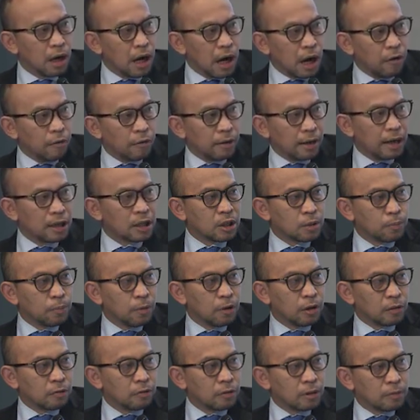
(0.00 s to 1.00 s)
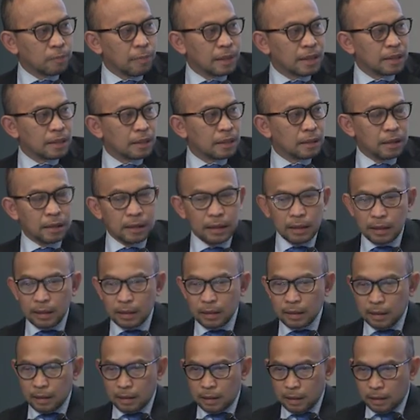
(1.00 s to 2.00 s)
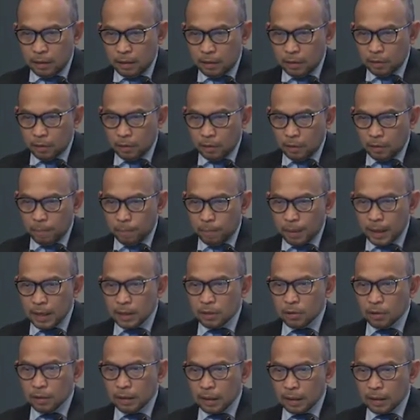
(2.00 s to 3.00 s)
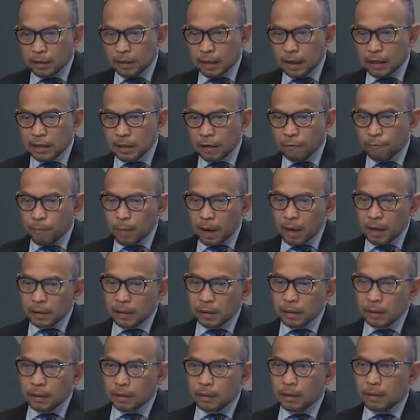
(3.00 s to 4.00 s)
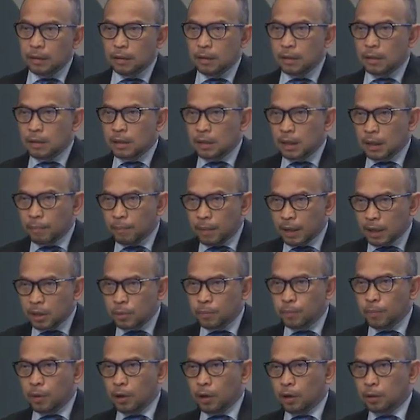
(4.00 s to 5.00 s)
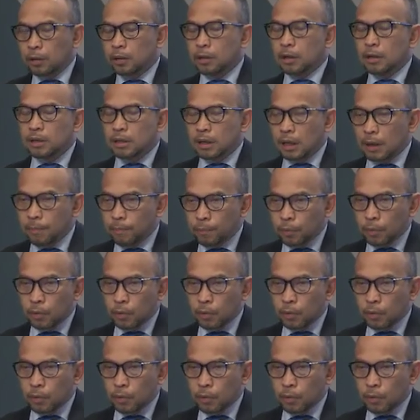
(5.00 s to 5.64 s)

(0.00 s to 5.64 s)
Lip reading: Our export was basically, you know, based on the intensive margin, the same export, the same